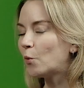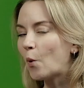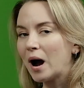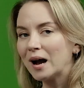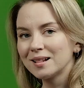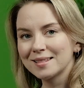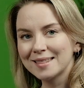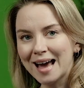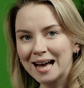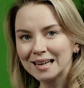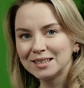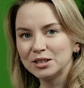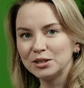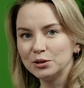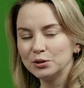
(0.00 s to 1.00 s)
While
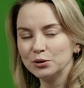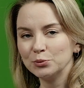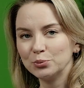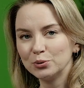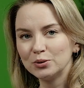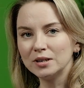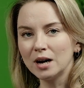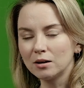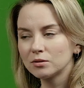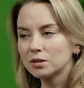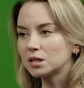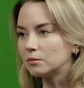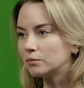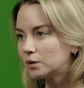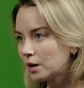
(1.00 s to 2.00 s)
that, you put down
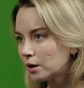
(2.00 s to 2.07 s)
some